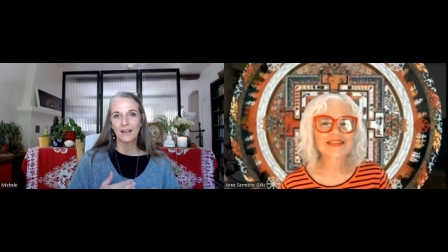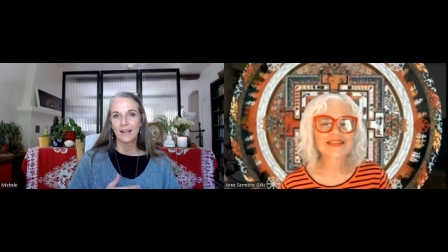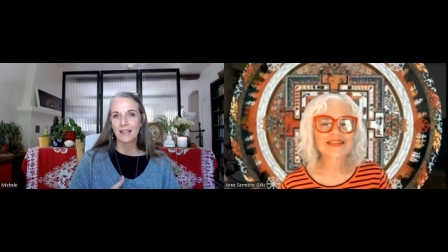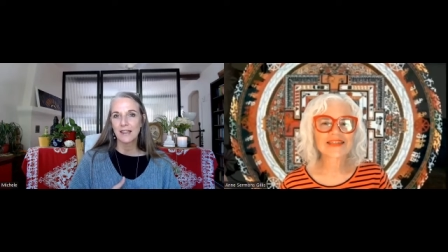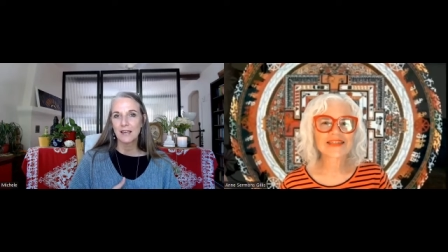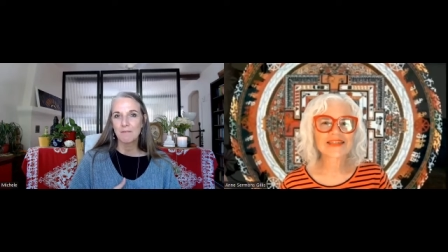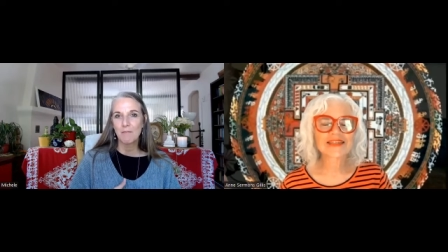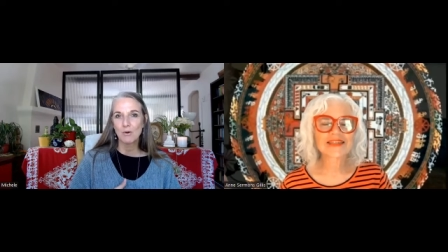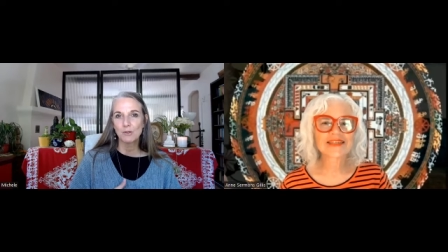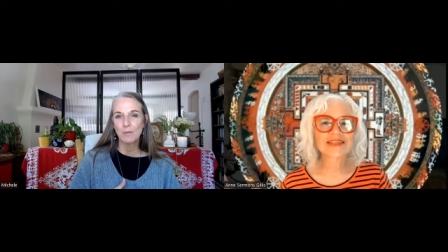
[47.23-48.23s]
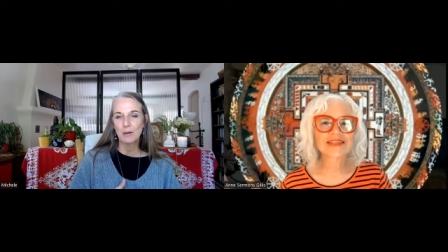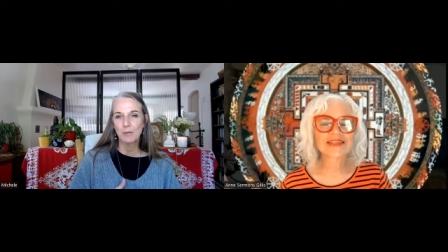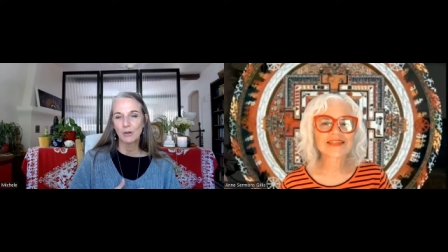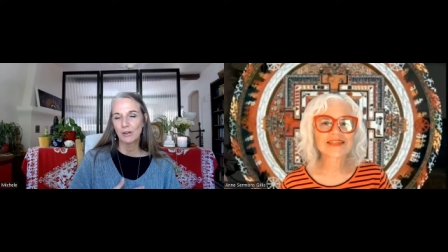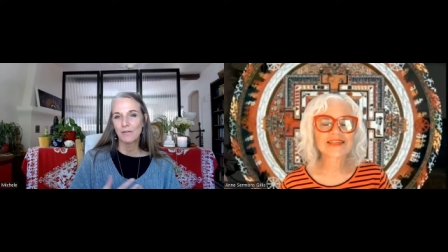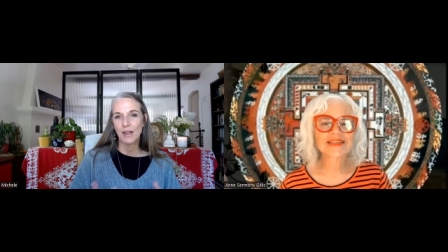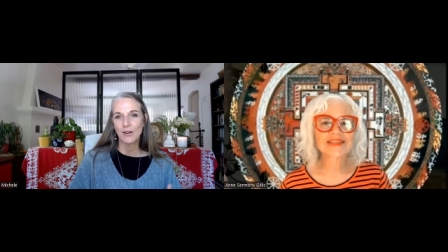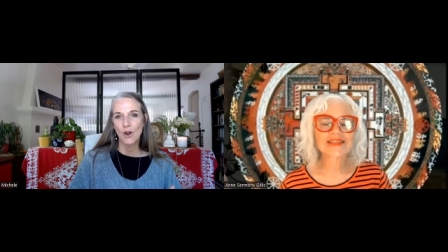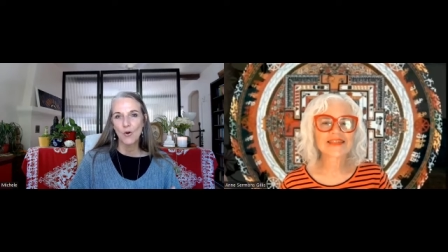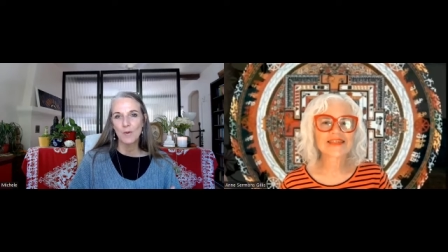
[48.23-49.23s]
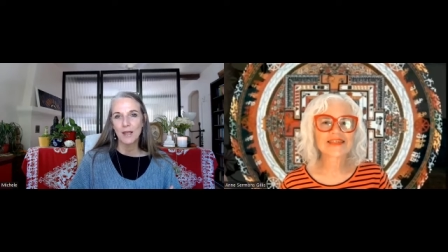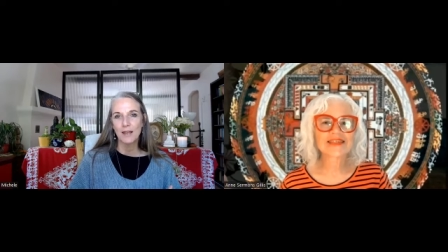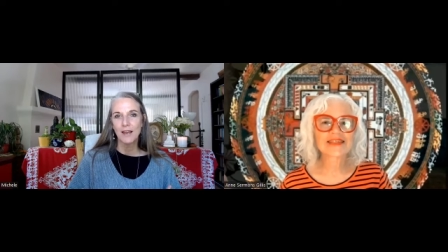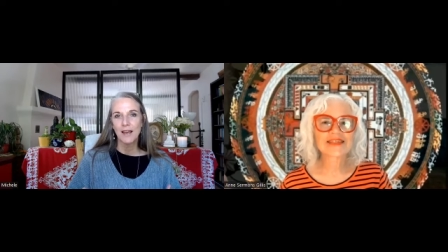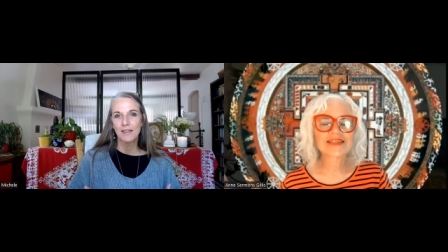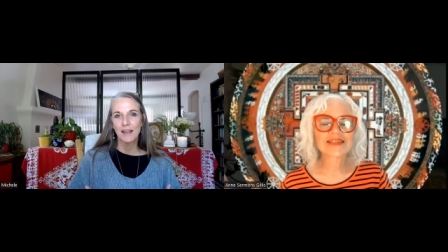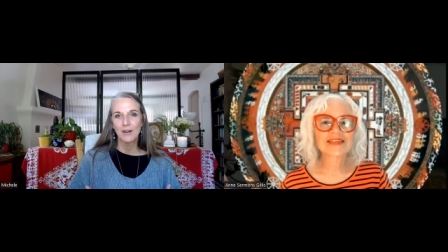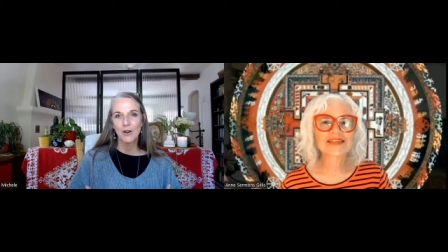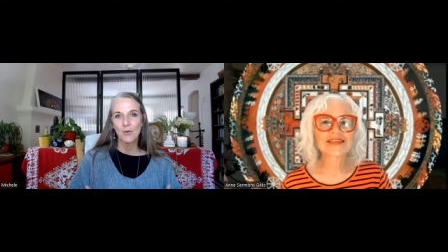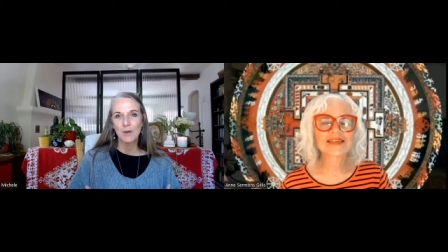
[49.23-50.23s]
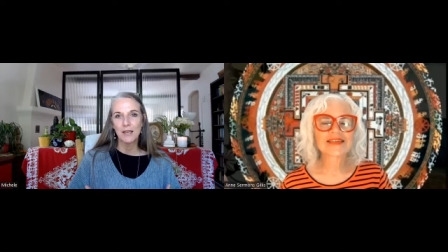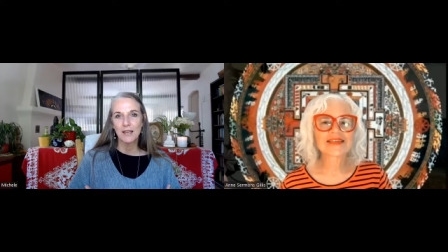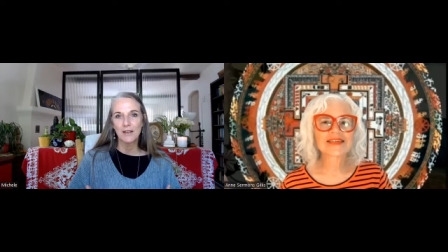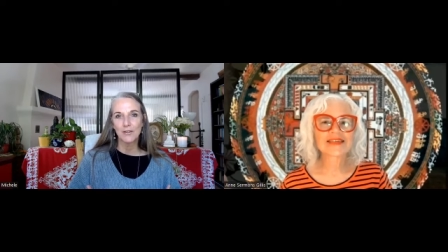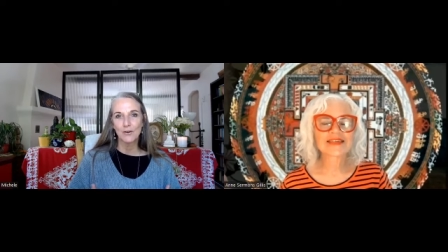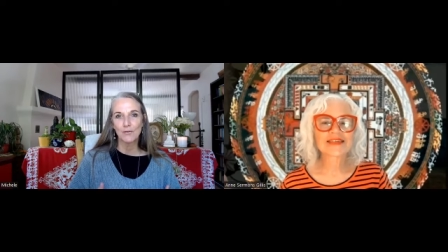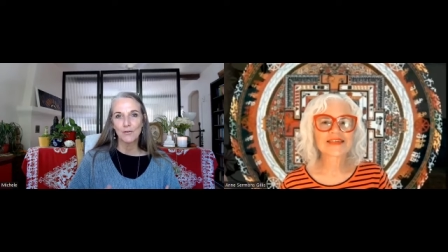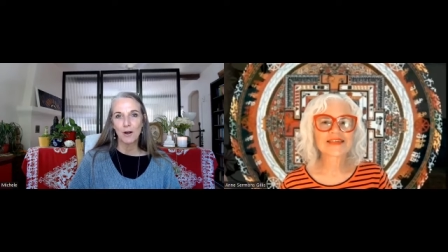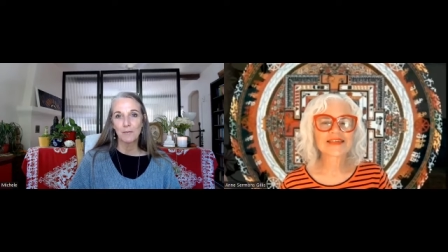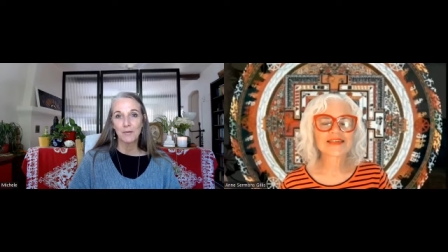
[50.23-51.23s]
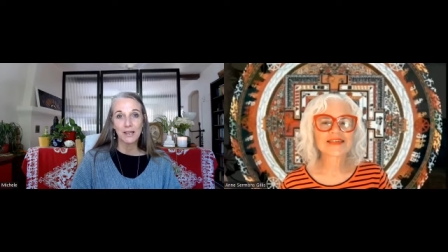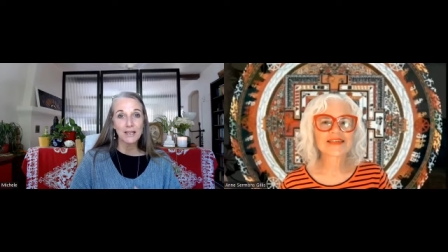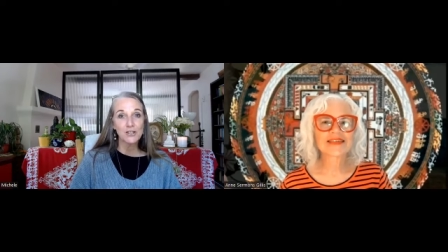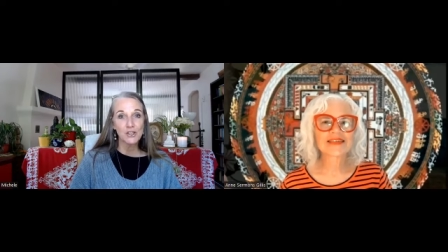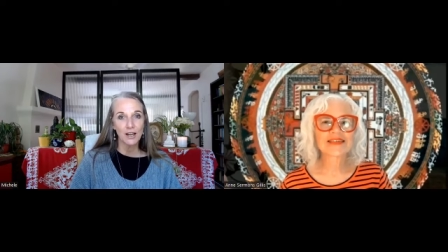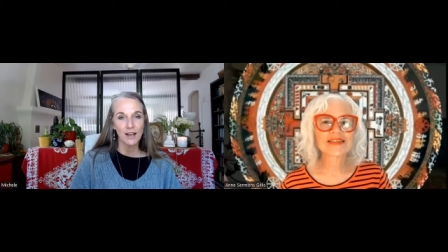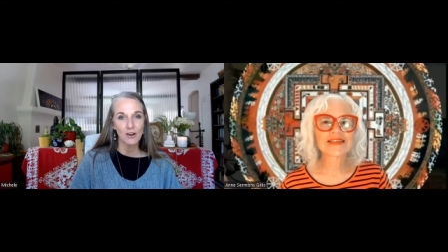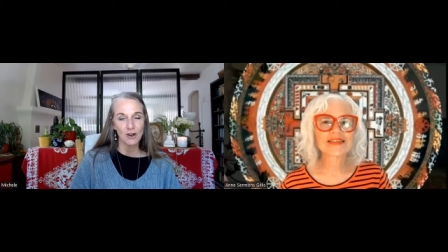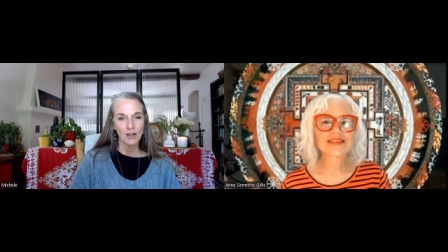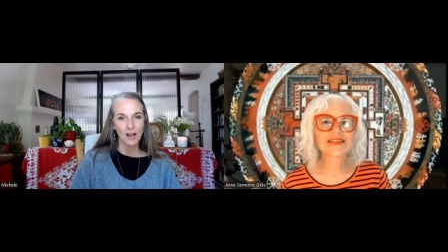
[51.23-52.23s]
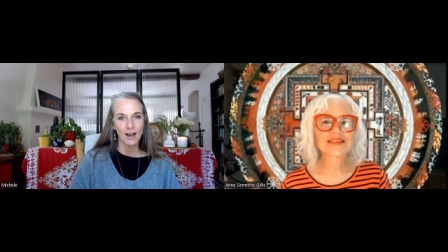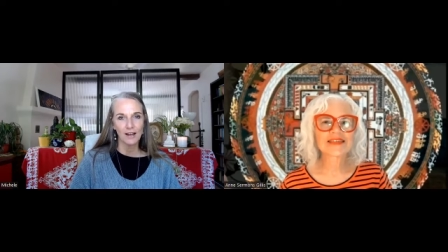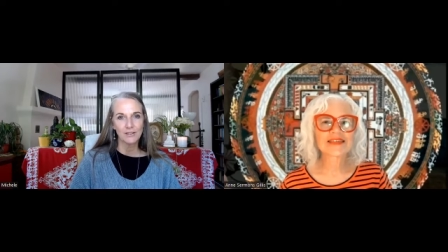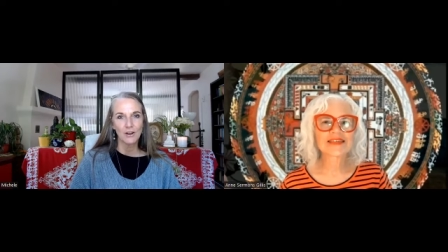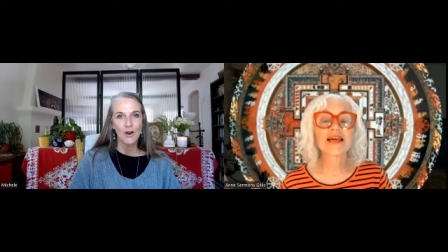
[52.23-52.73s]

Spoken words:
And I think most people, if they know me either from the kitchen at Alcott